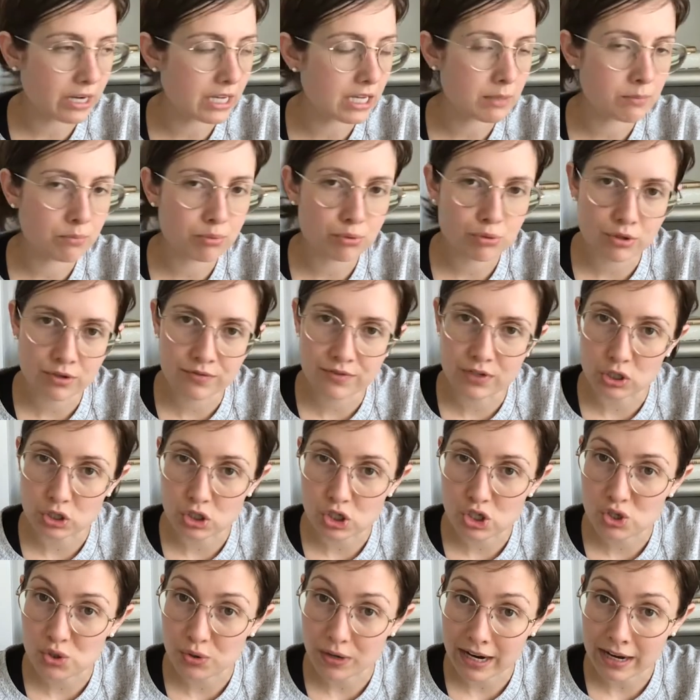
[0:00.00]
to improve your
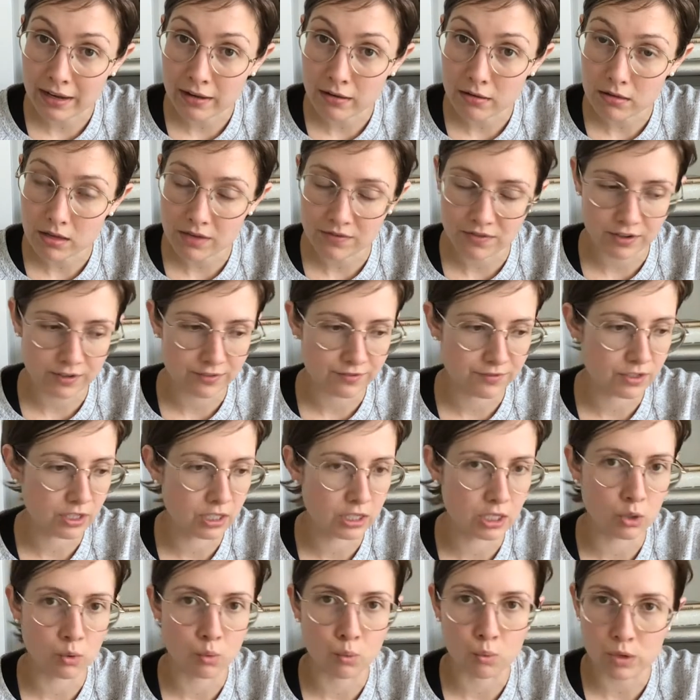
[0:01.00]
strength, if you're
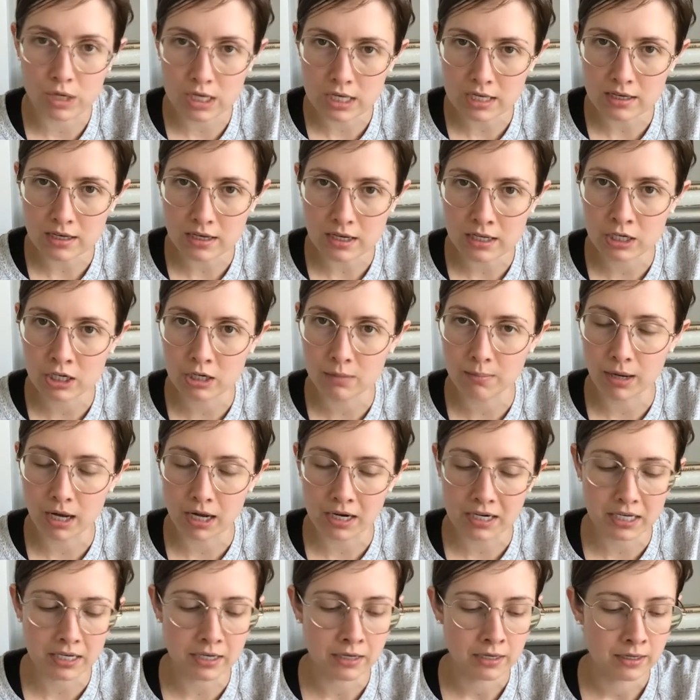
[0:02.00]
feeling weak in your
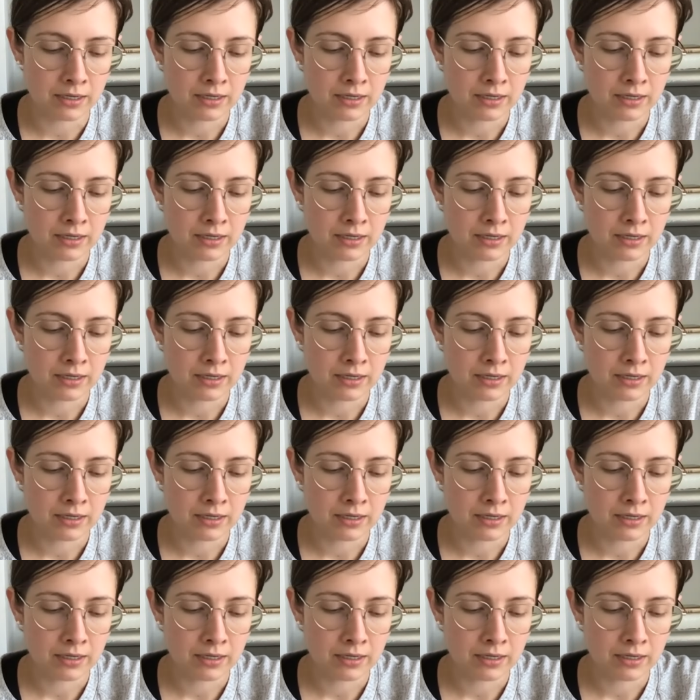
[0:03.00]
body,